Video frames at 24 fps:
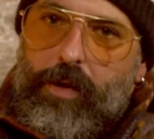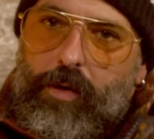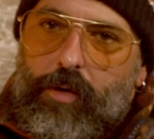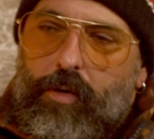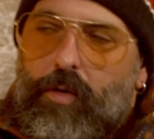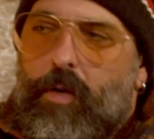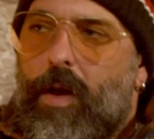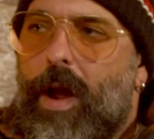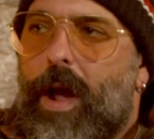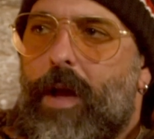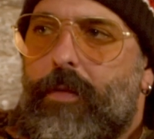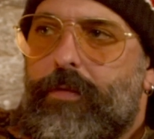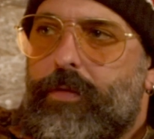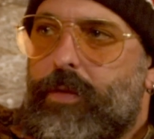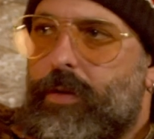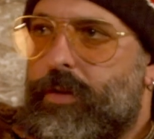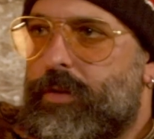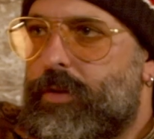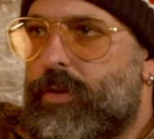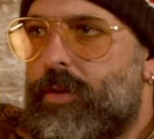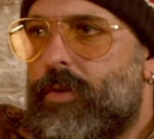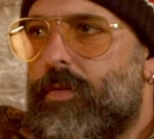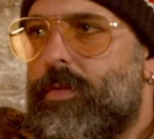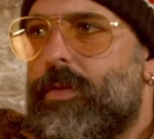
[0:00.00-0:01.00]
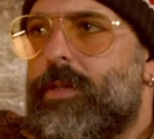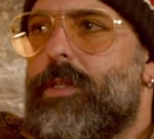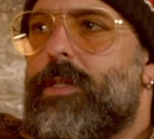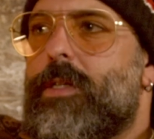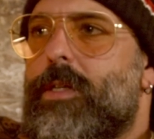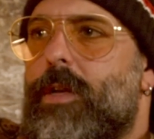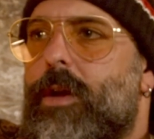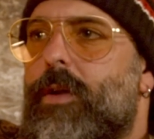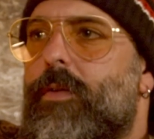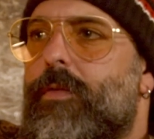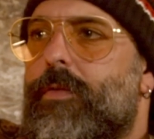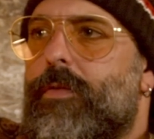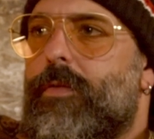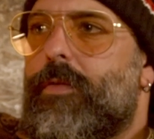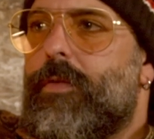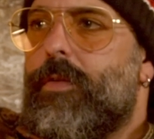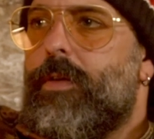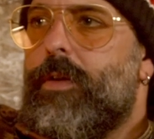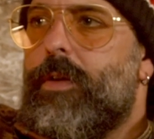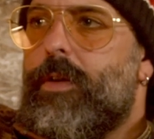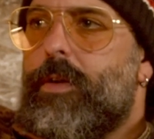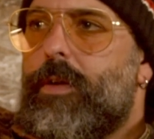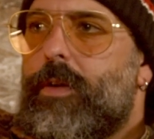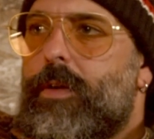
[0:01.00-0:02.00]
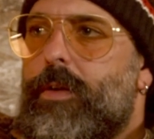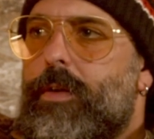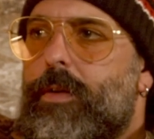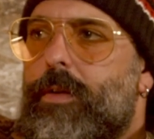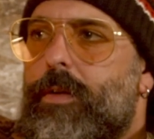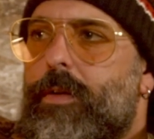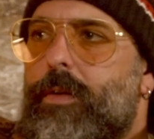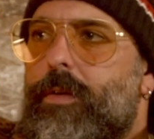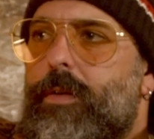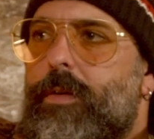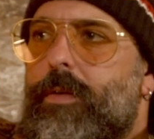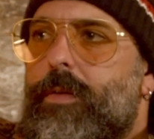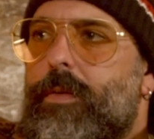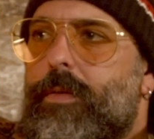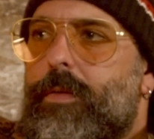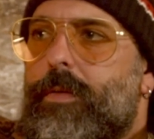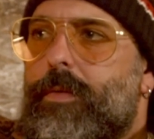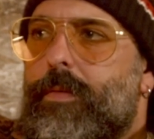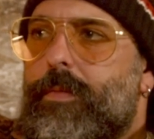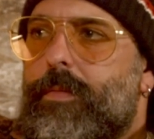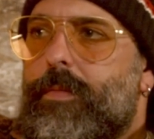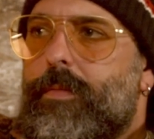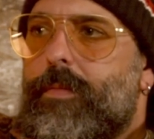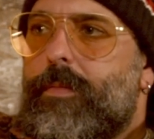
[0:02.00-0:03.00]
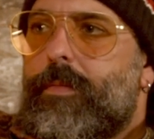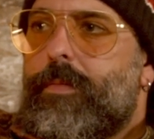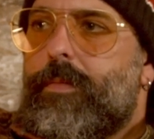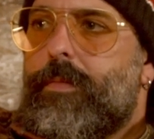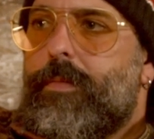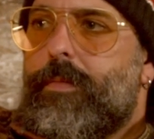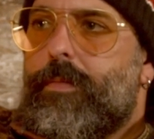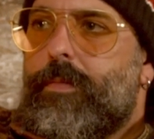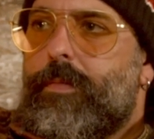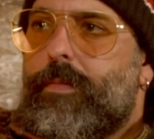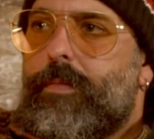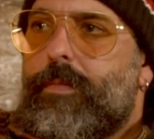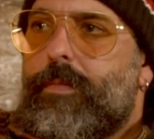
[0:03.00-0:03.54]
craft unto itself. Okay, I follow you.